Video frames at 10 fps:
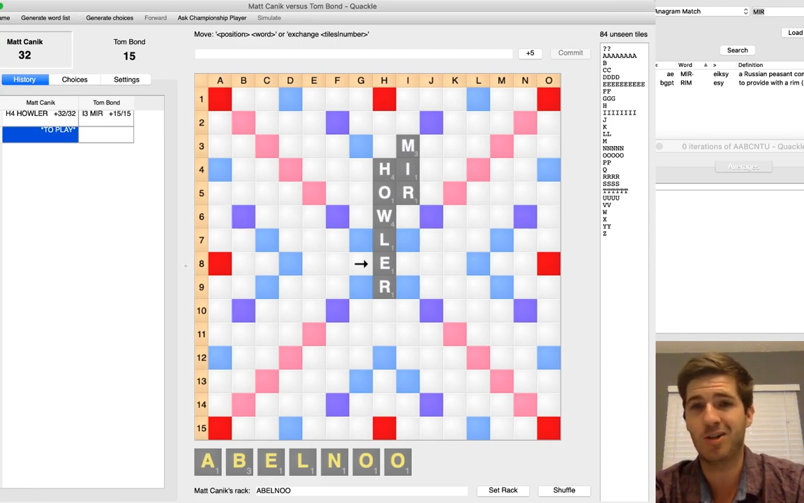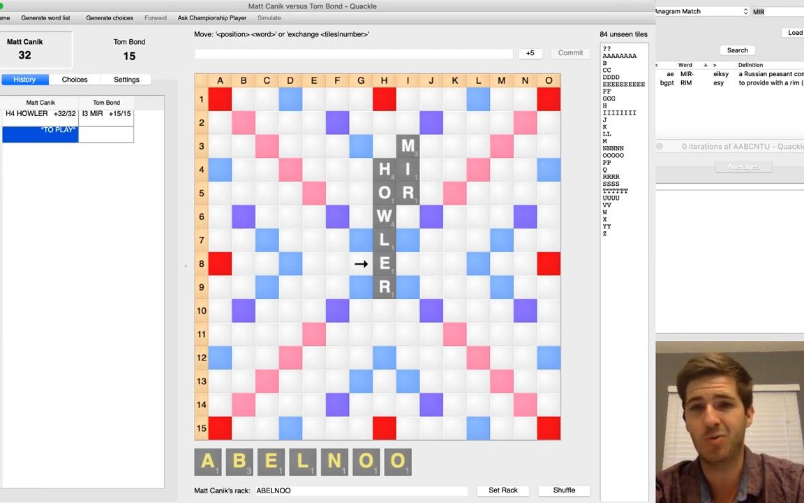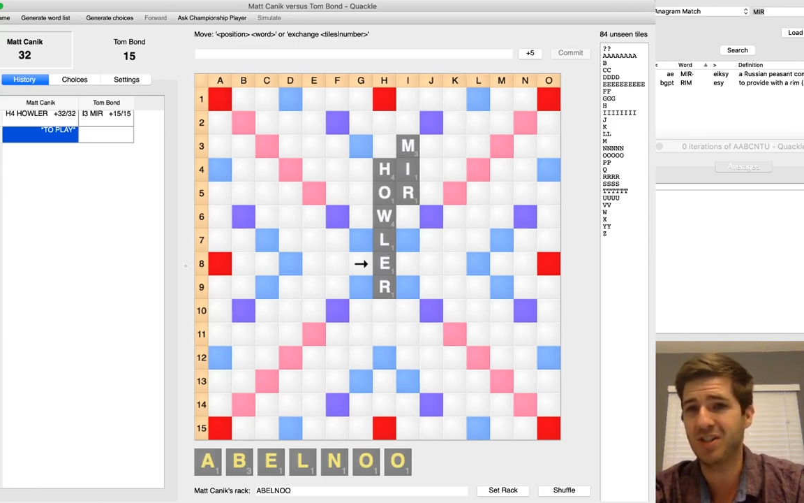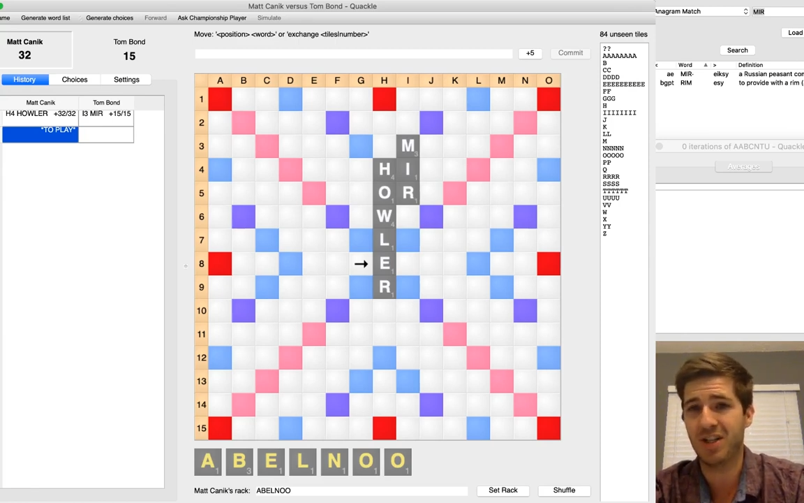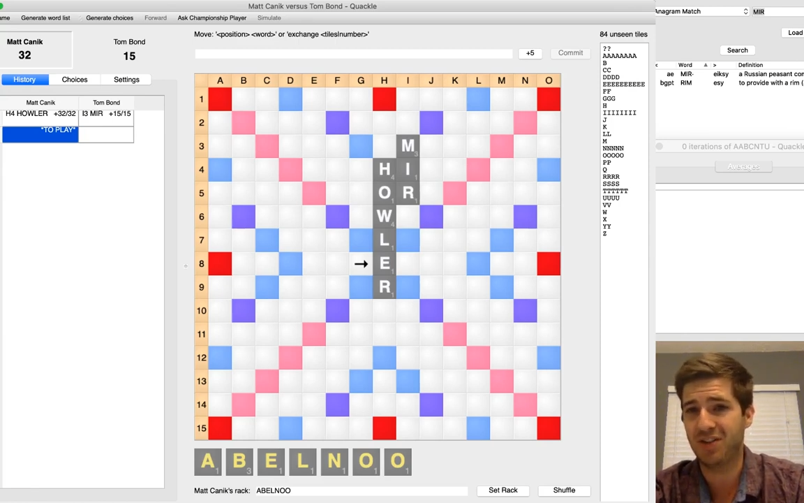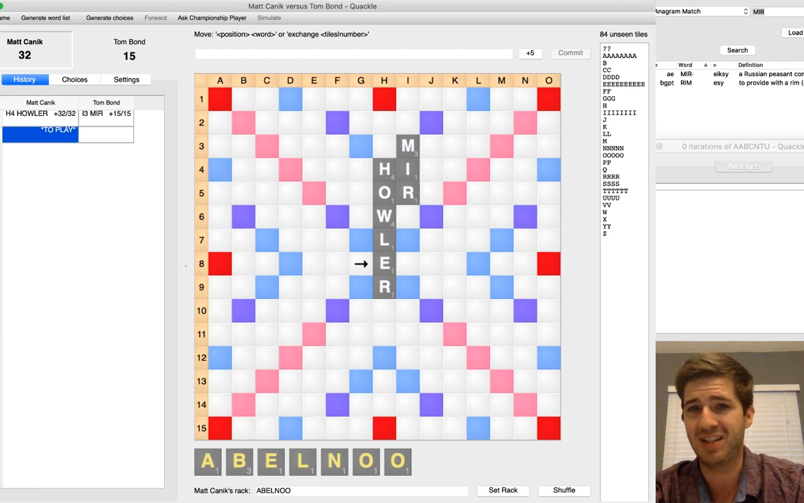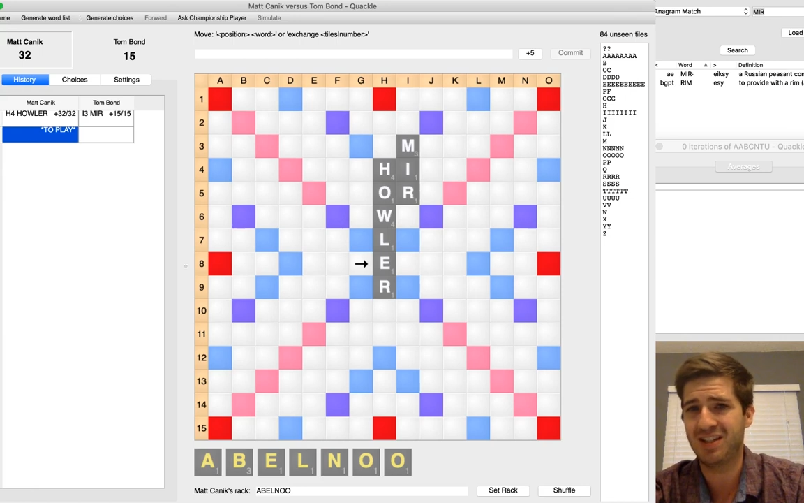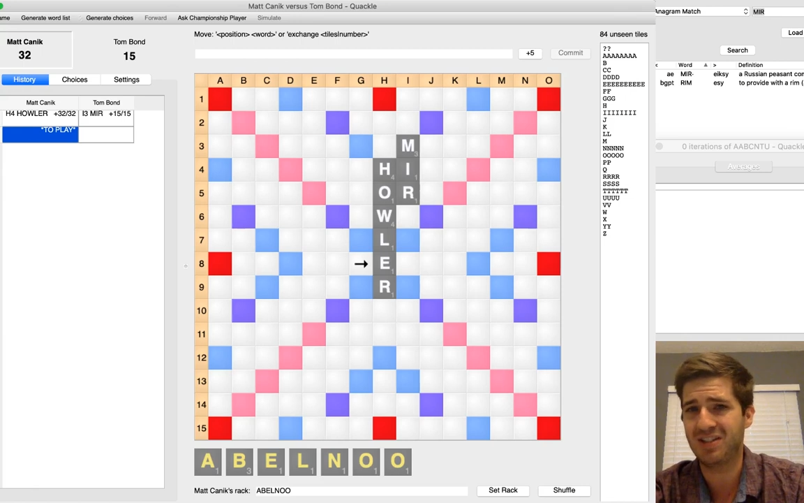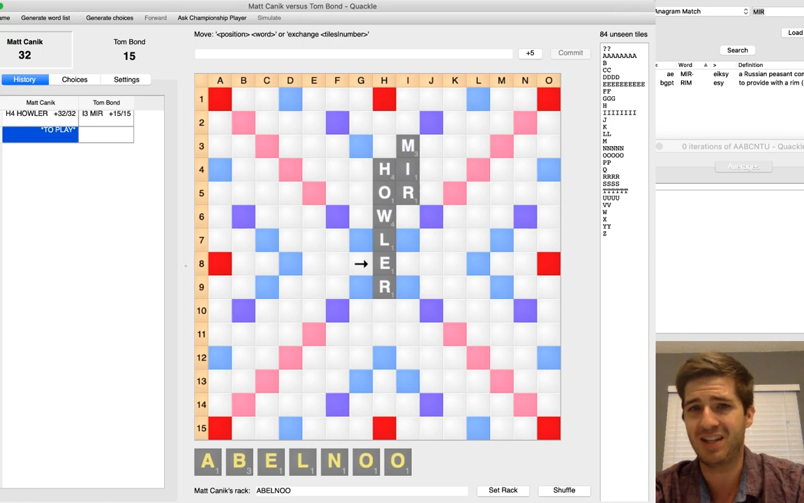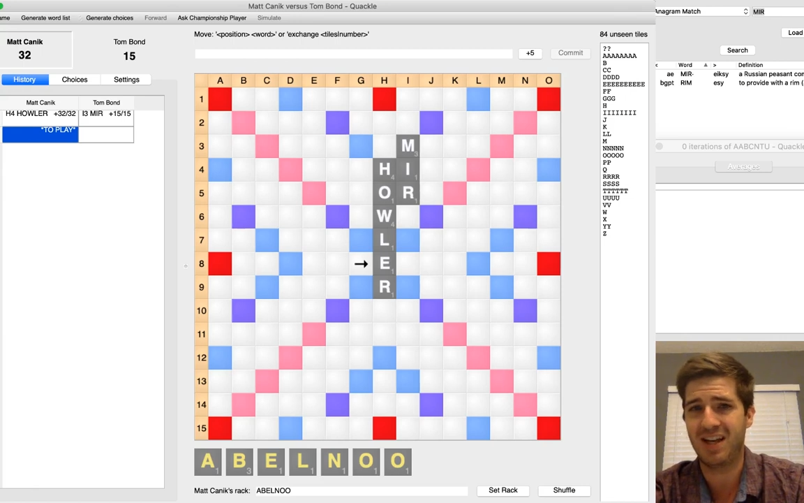which I think
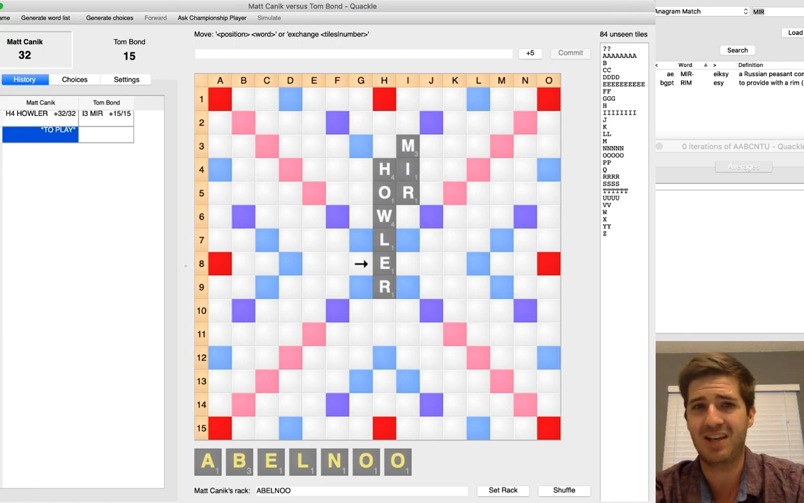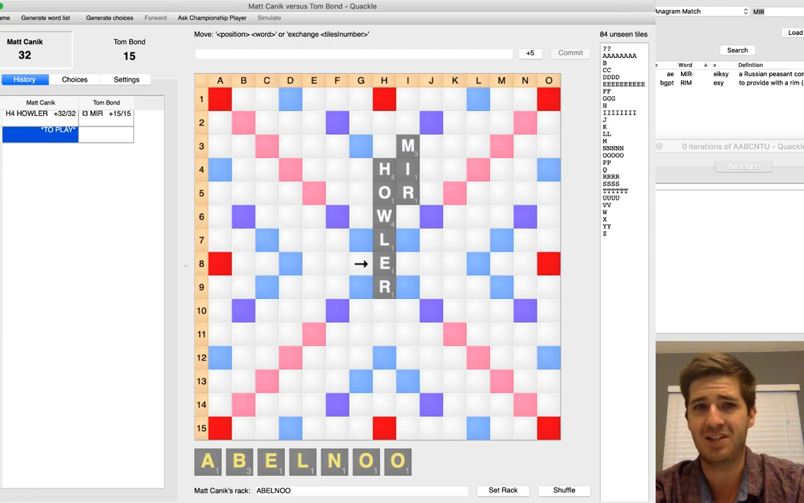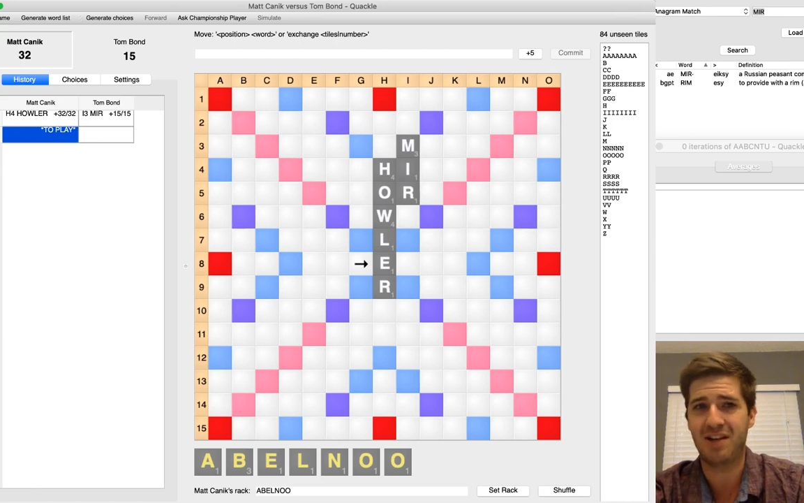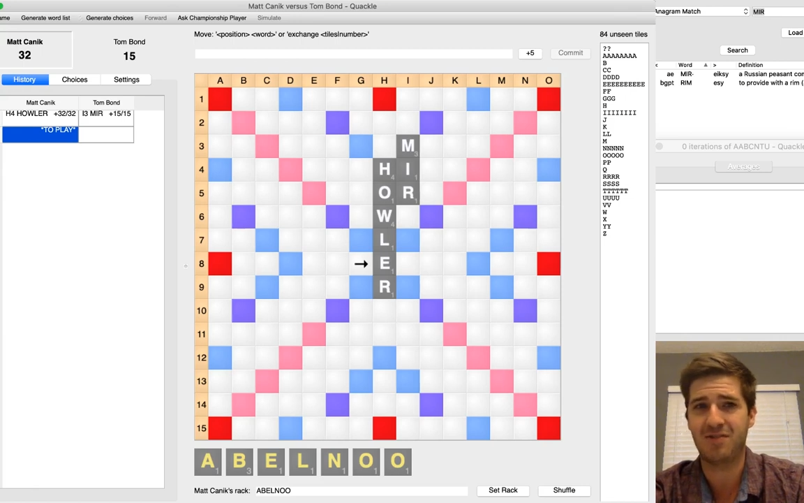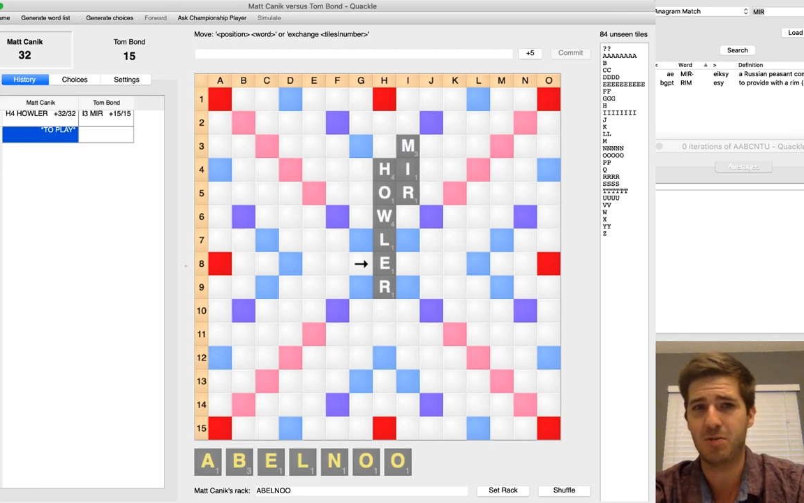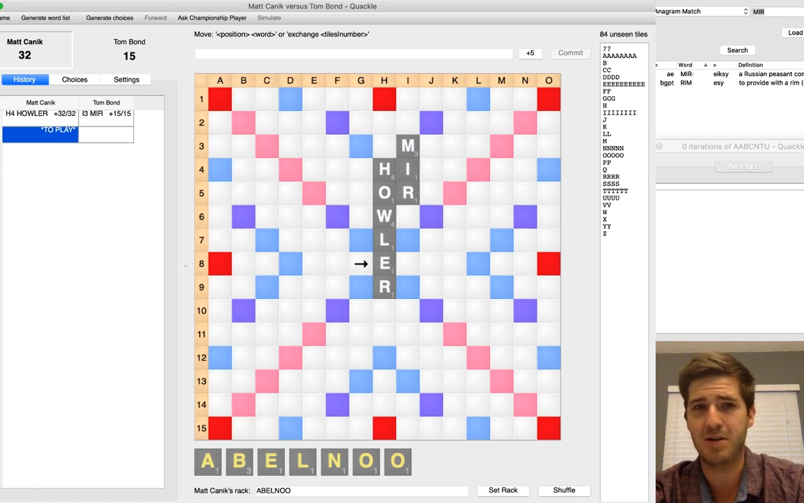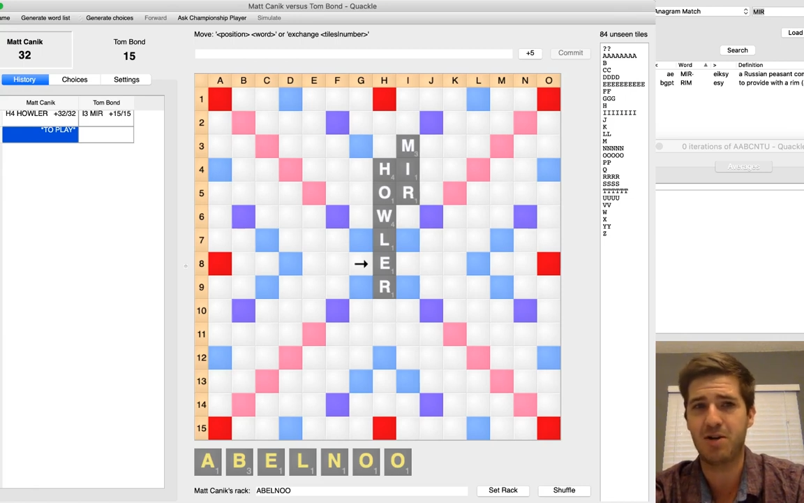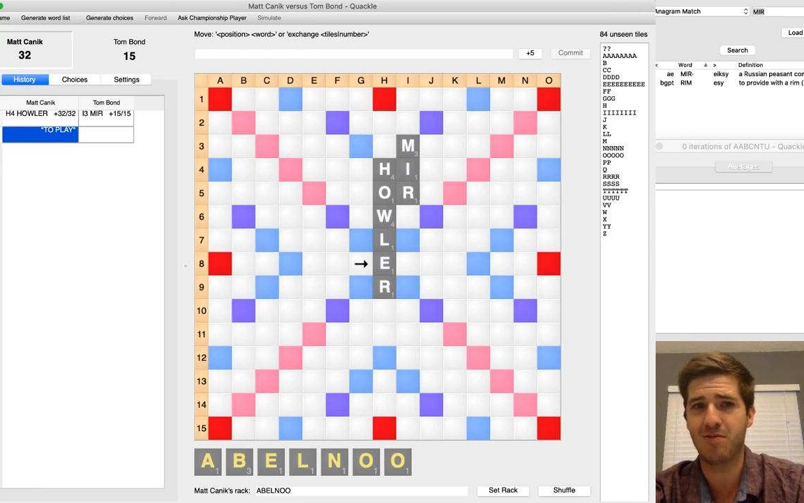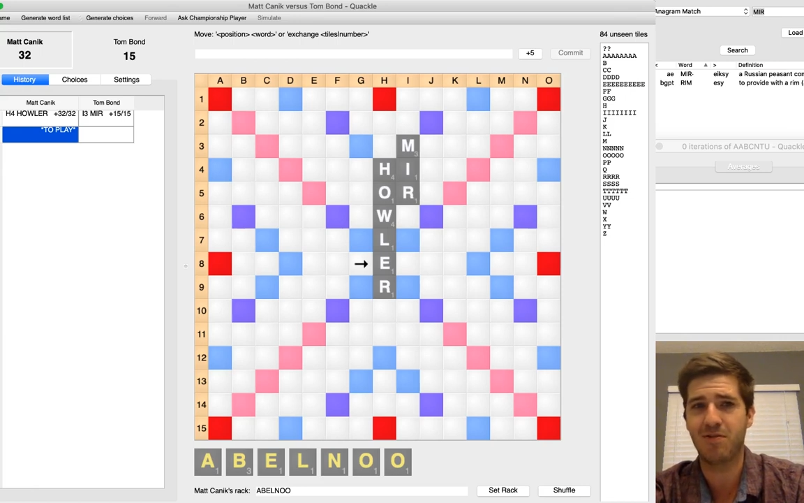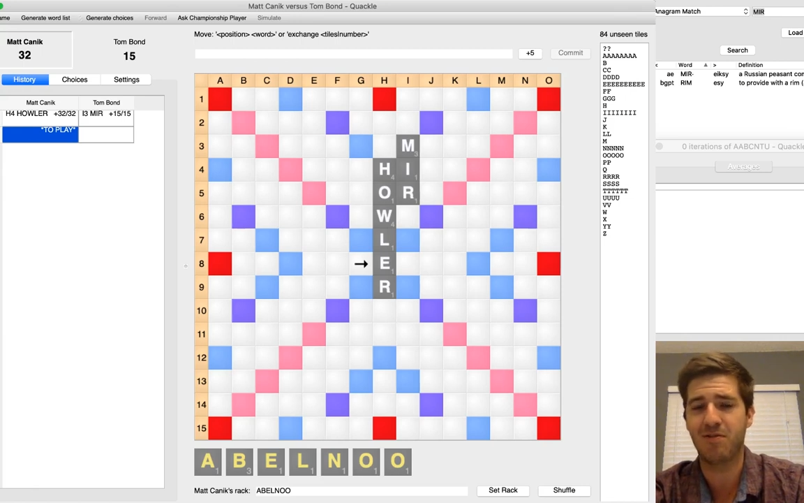is the case after
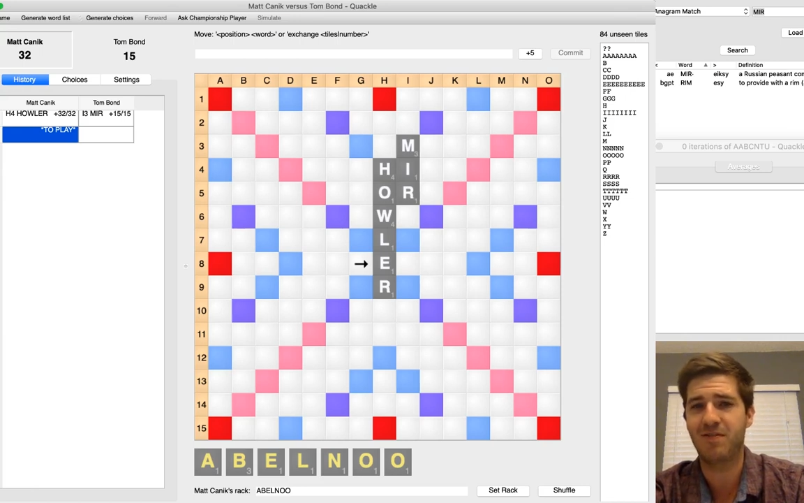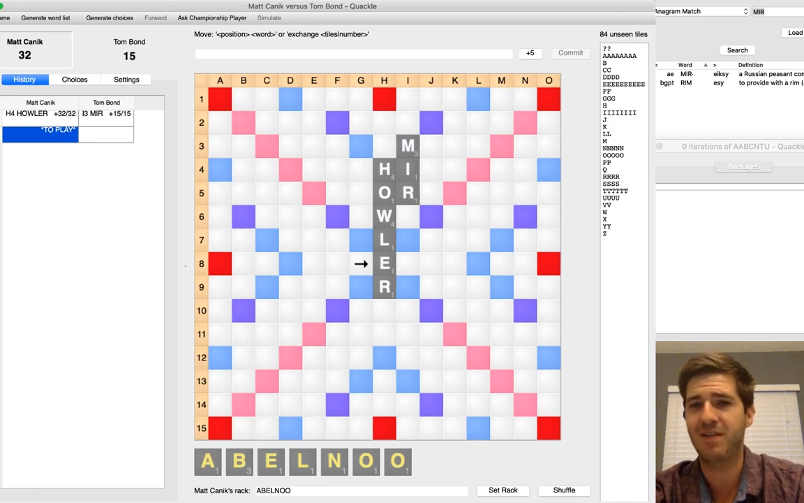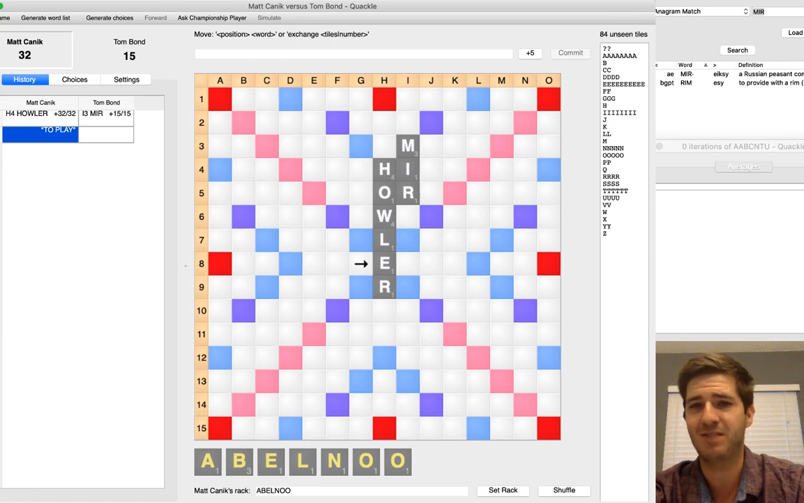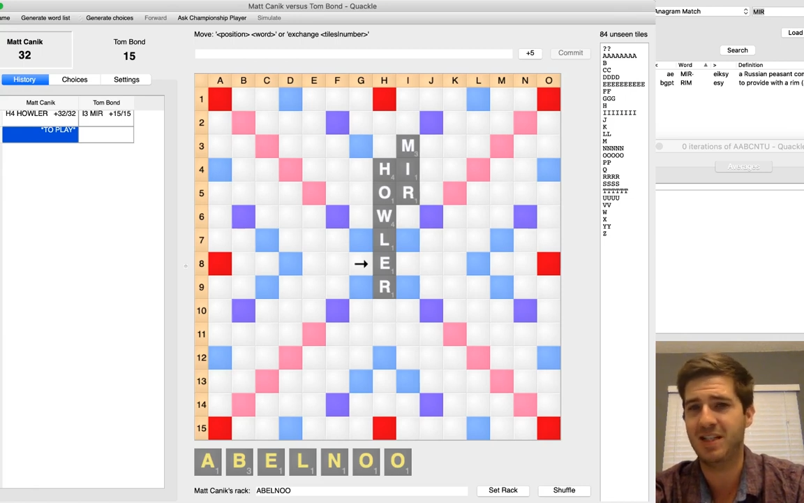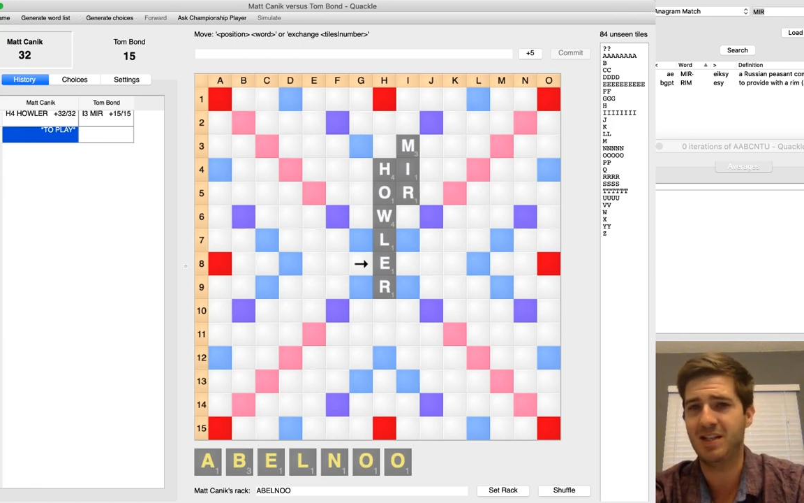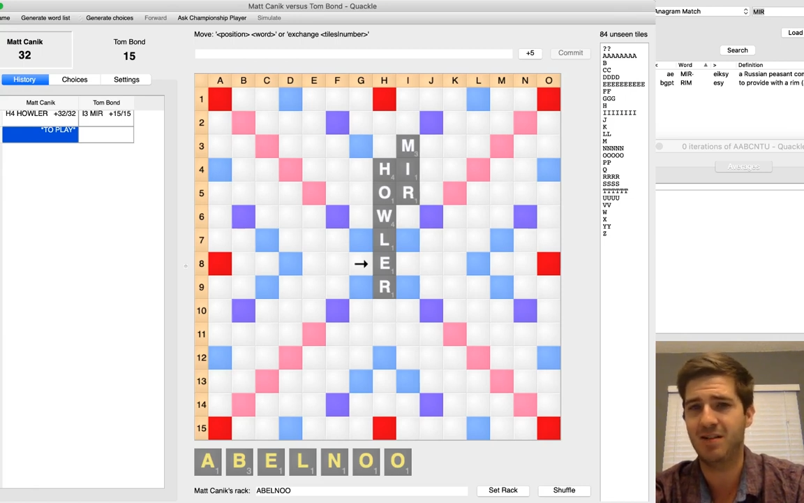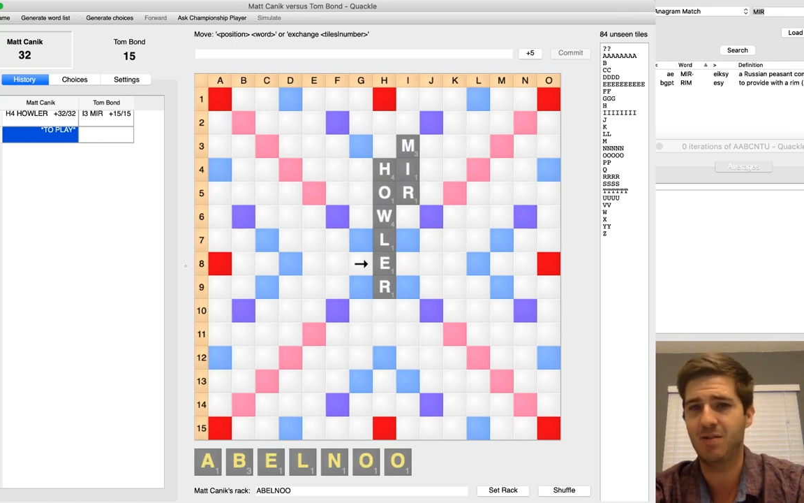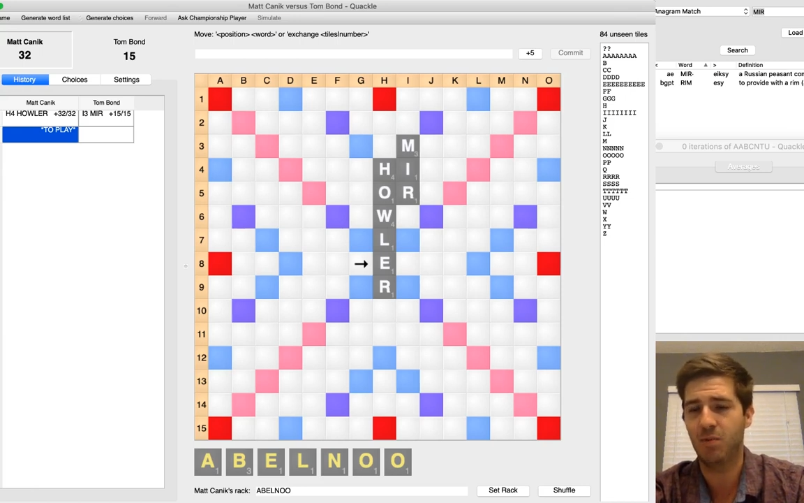mirror for 15